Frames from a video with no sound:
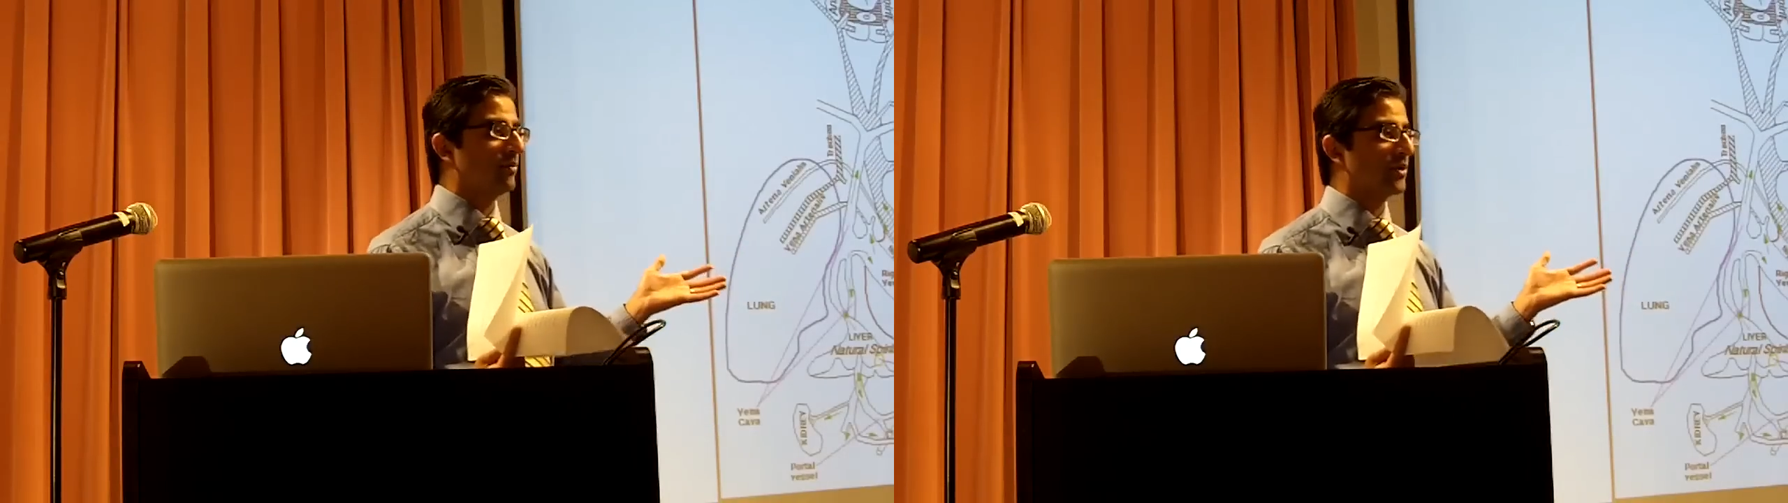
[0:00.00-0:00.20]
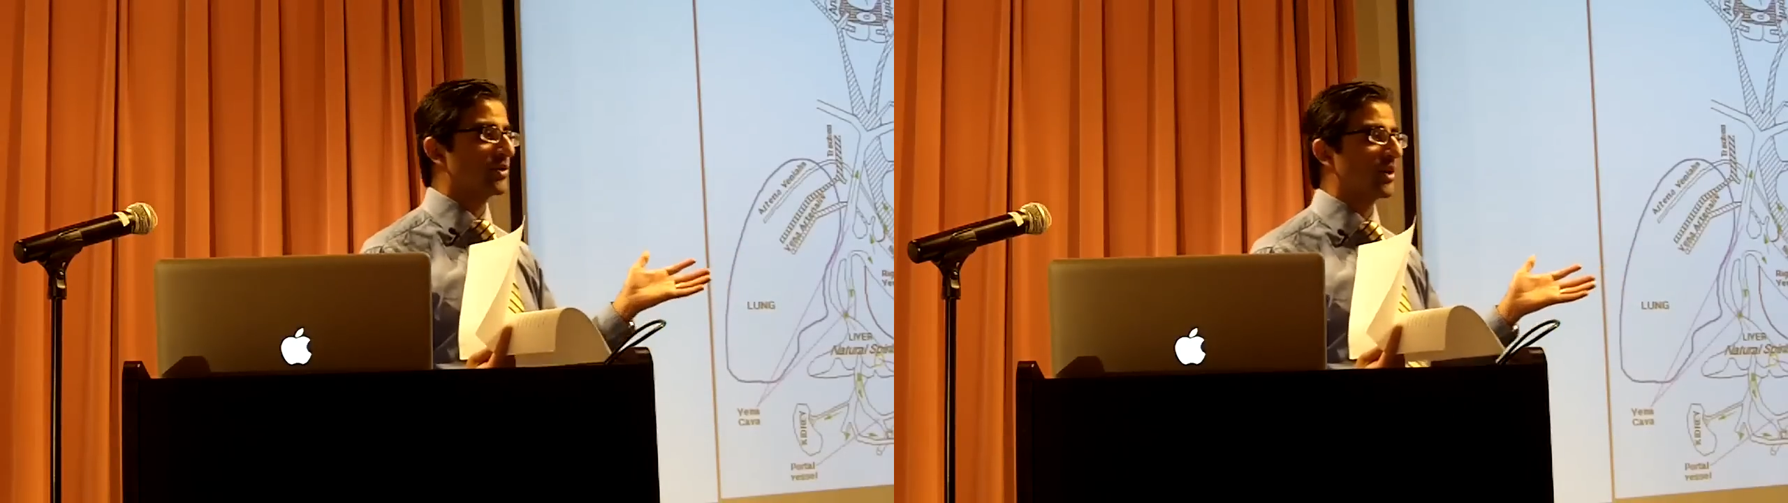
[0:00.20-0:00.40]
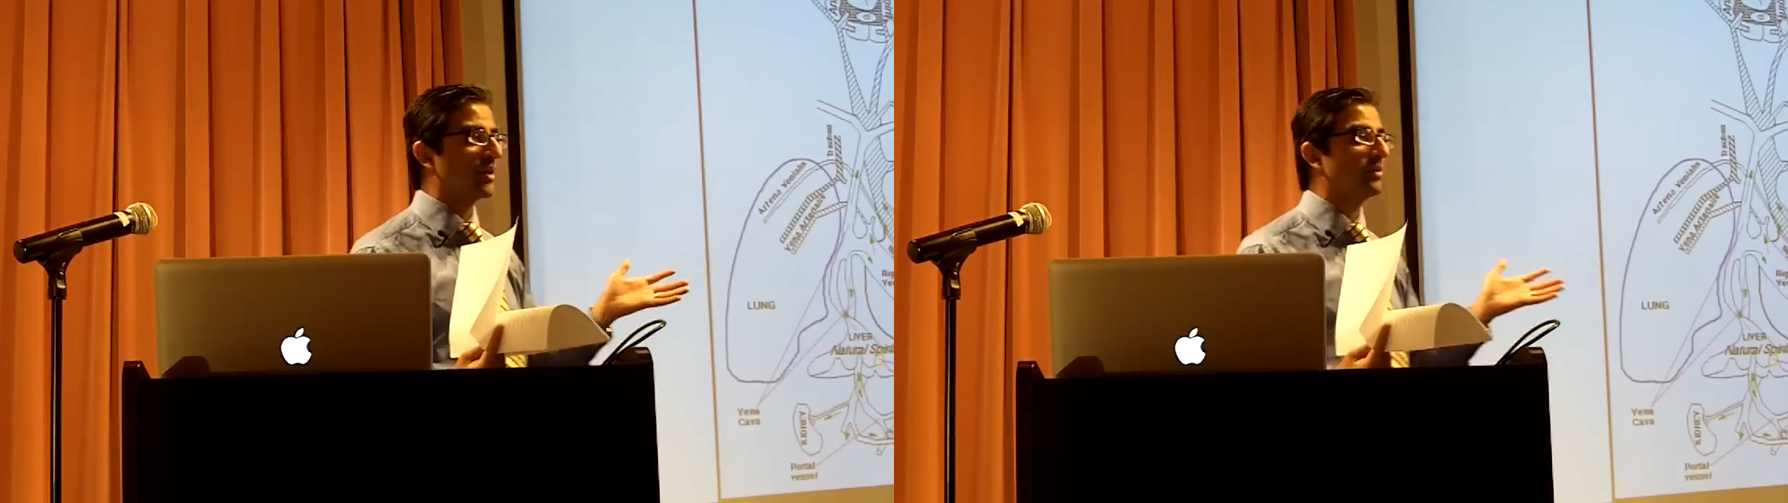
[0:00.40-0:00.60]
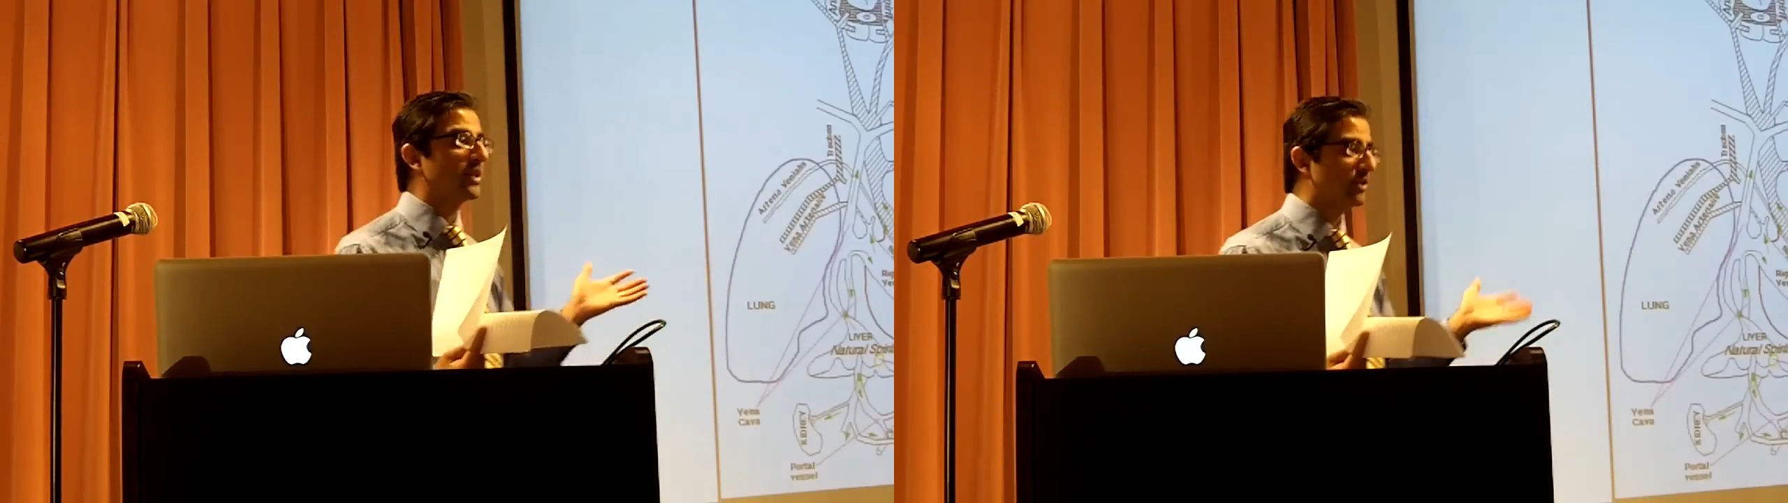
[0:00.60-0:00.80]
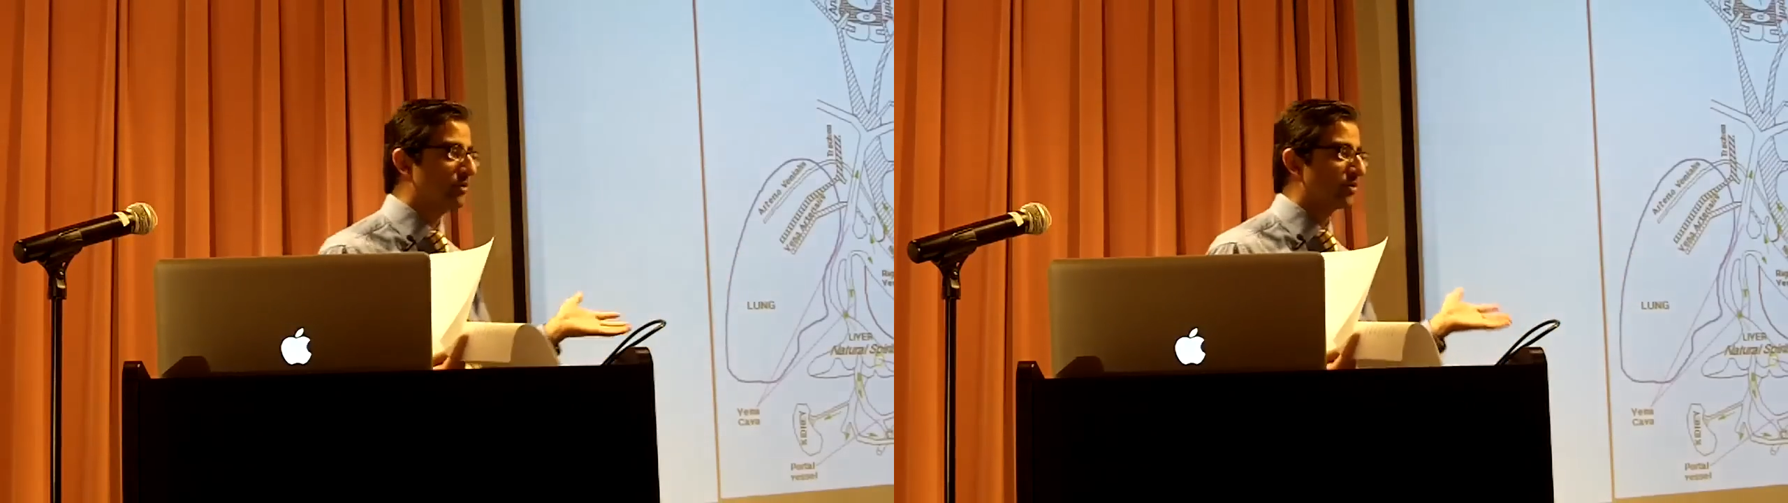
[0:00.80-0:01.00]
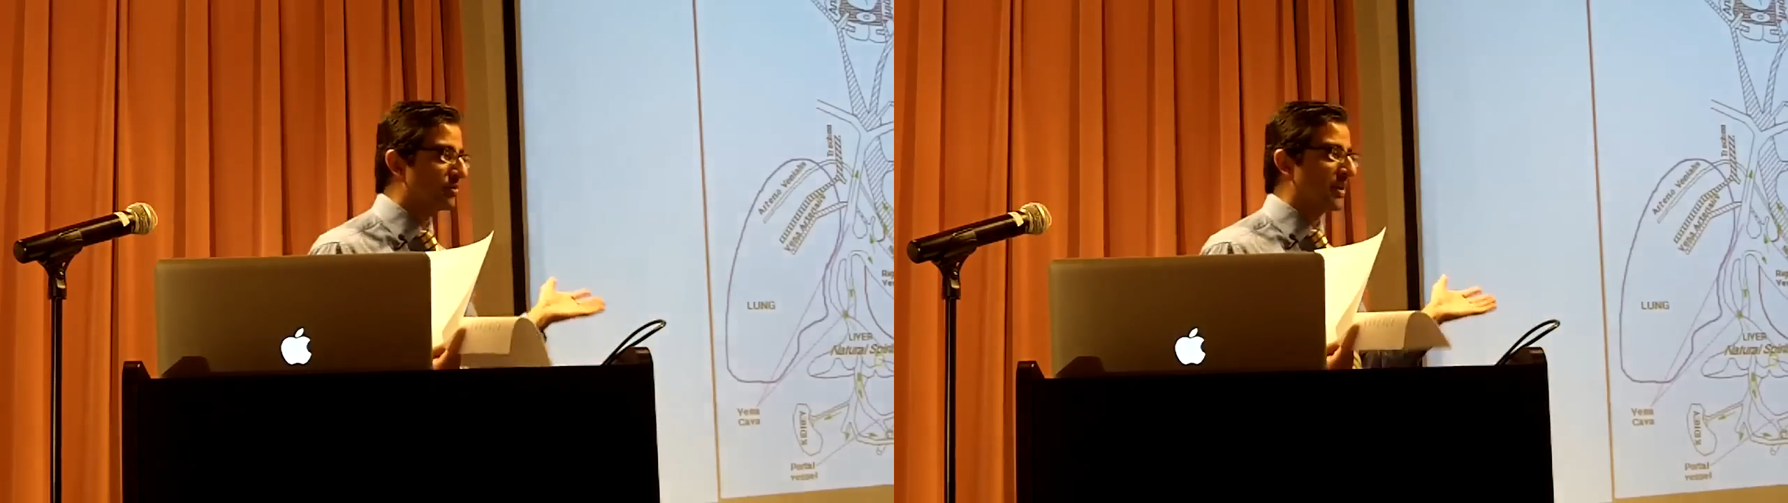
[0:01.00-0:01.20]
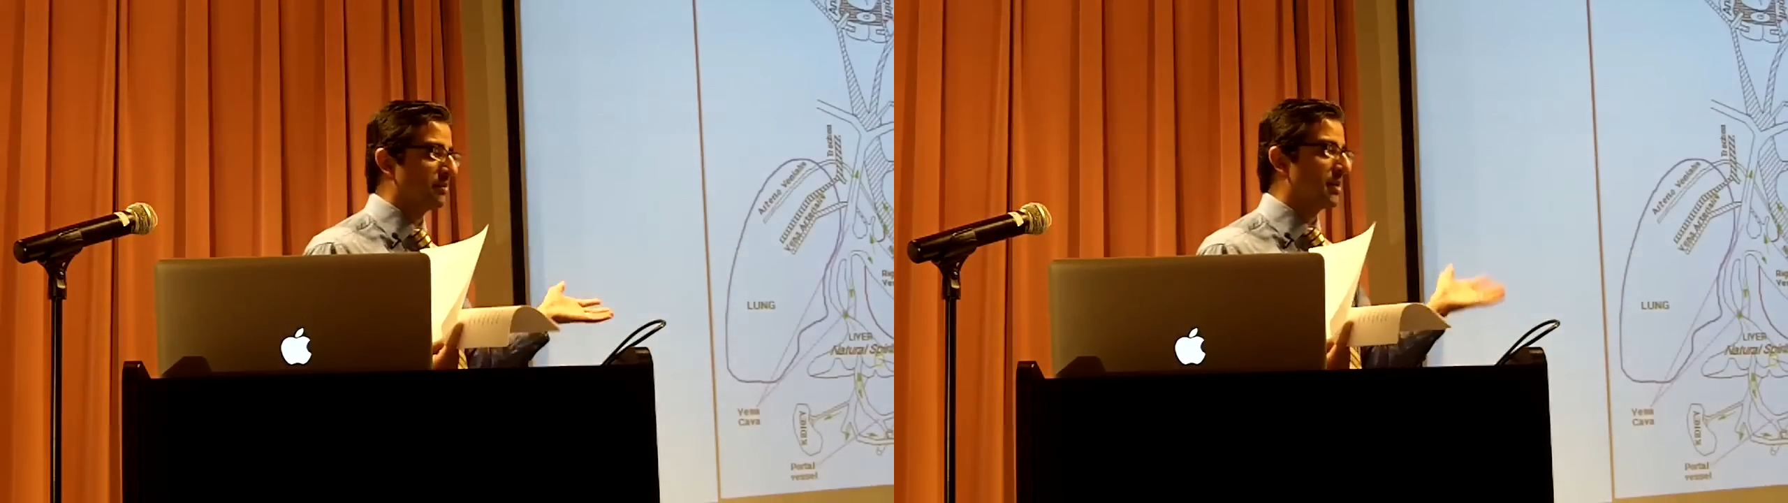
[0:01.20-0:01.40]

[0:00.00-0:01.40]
which are being used by the